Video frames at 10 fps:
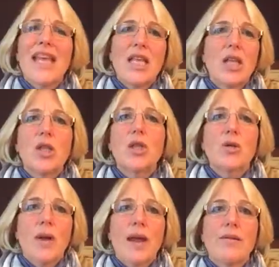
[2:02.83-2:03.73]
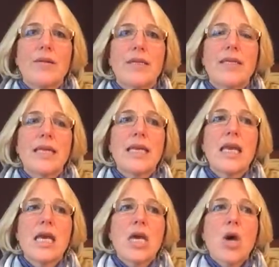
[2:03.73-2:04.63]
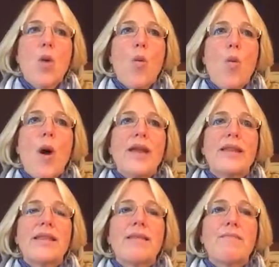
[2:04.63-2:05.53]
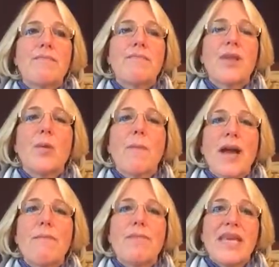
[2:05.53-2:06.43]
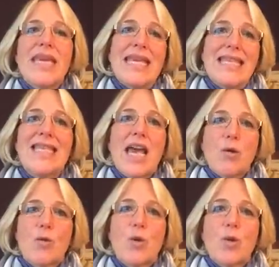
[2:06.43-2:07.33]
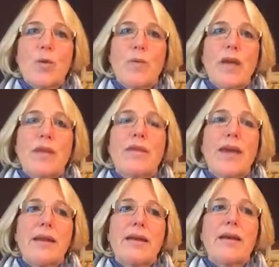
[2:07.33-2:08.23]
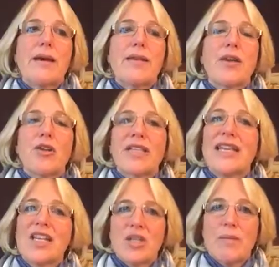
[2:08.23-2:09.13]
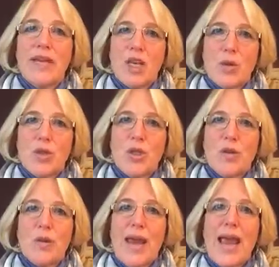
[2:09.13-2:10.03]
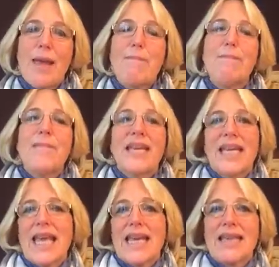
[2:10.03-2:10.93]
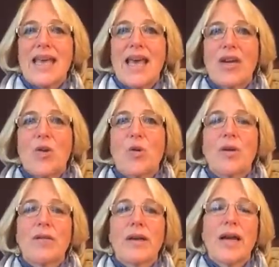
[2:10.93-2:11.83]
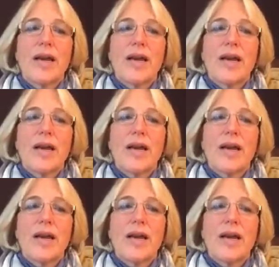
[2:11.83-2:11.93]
taking a look around to see what there might be in that room that their attention might go to, and mitigating that, or